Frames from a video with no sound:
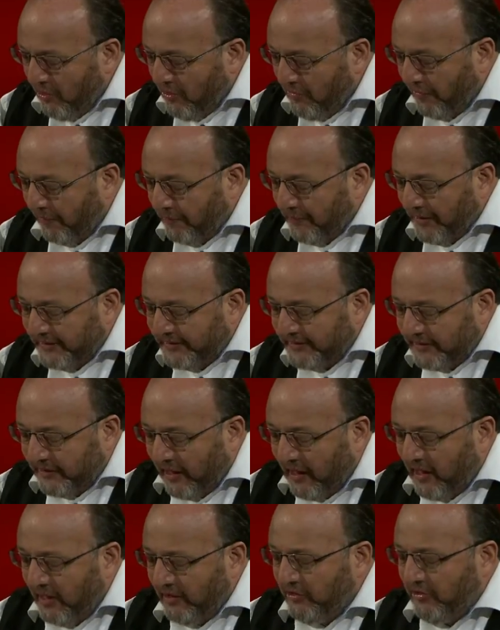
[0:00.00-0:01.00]
From the
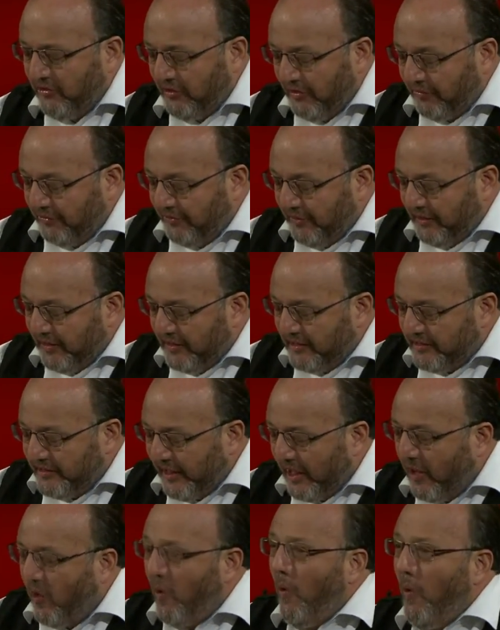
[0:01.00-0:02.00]
start to the finish,
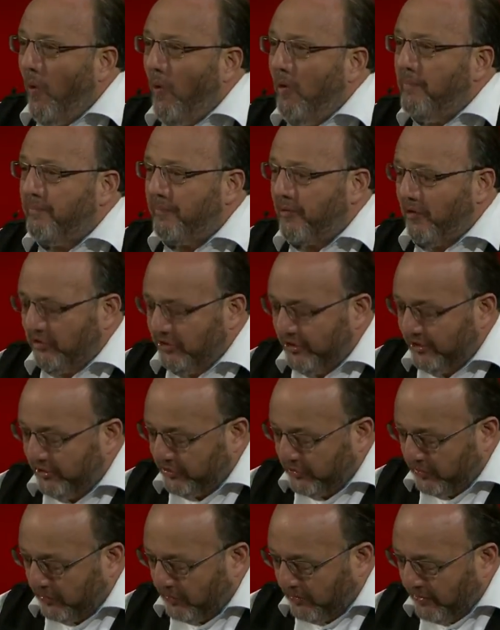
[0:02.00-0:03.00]
the whole
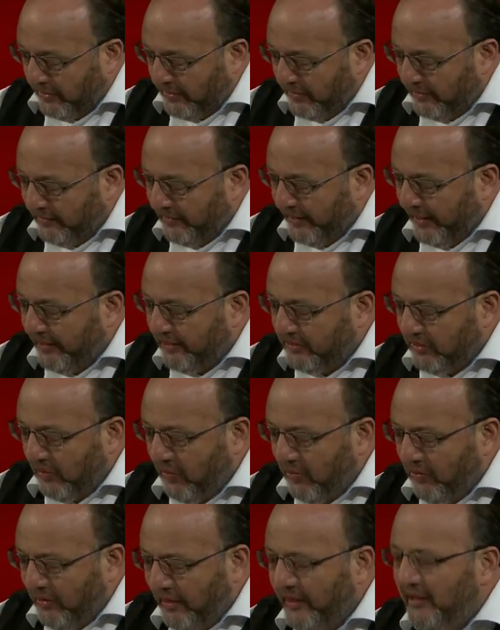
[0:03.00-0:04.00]
procedure takes
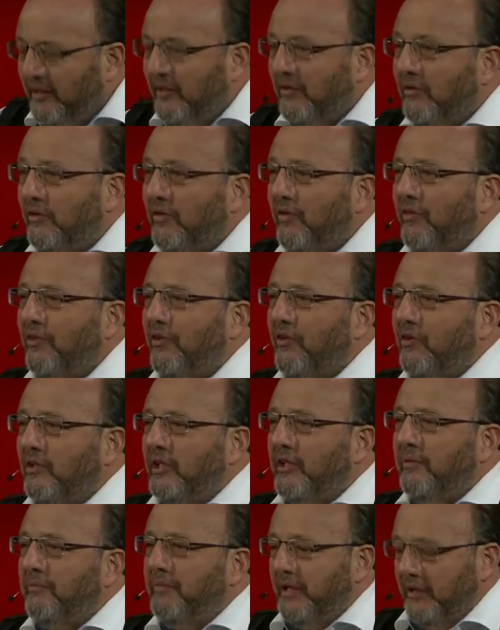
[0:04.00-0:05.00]
only
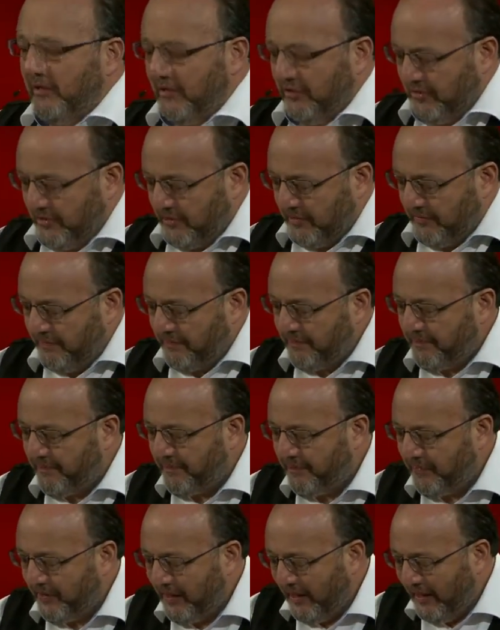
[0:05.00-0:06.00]
30 minutes.
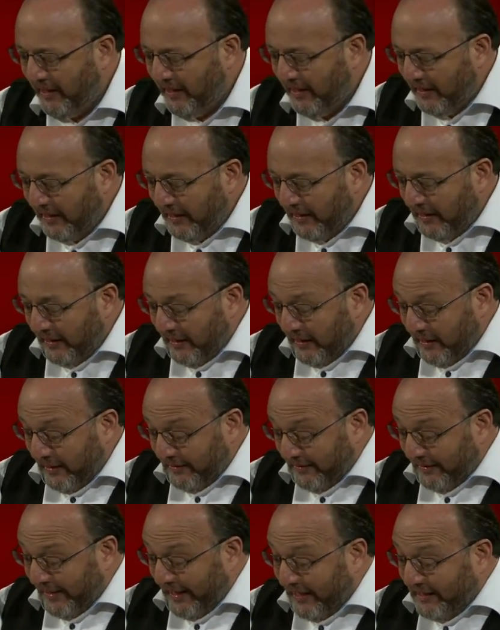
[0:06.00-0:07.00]

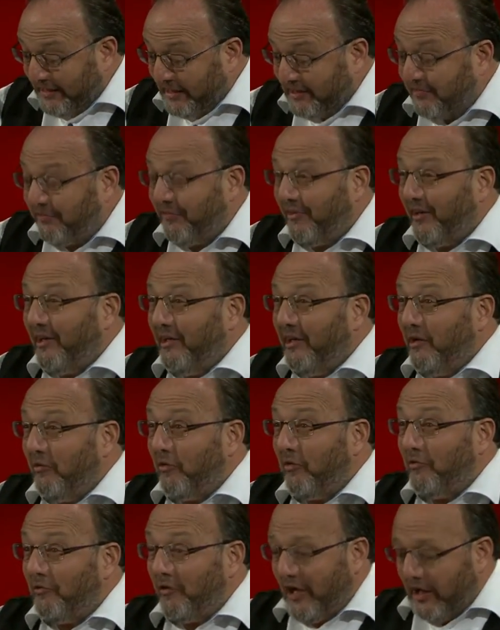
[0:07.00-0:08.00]
That's very
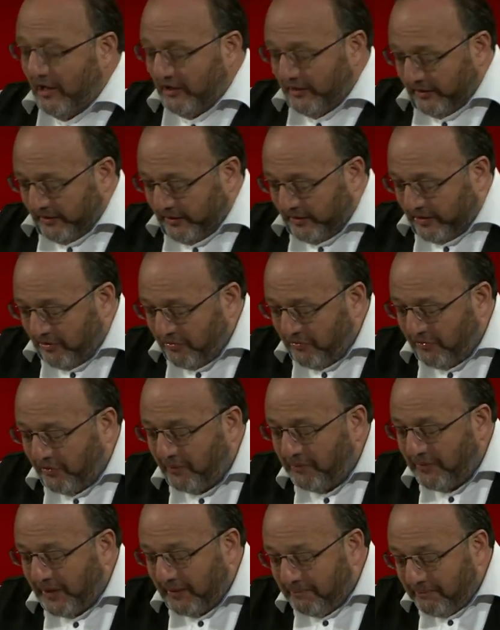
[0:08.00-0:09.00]
rewarding
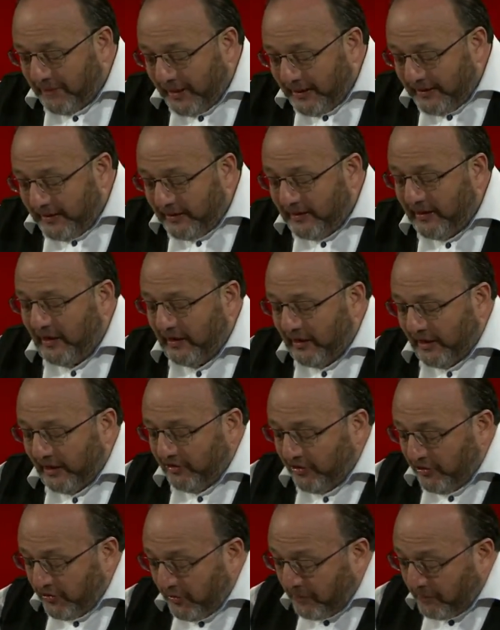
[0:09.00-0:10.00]
from the medical
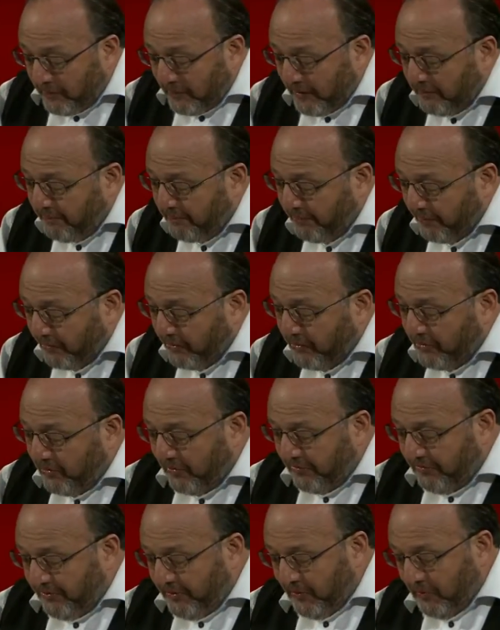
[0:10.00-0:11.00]
and human point
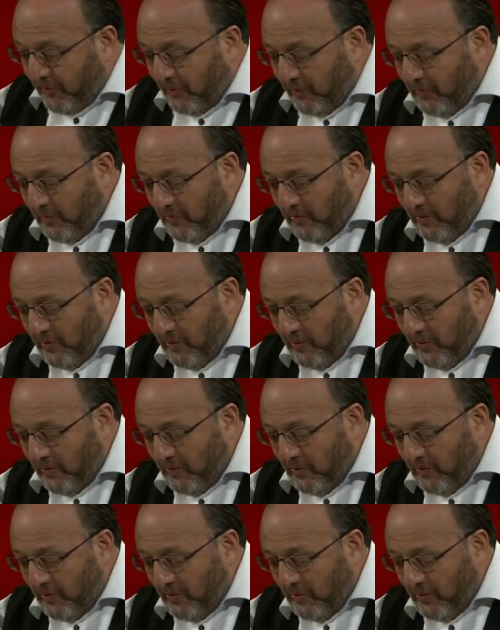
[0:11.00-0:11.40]
of view.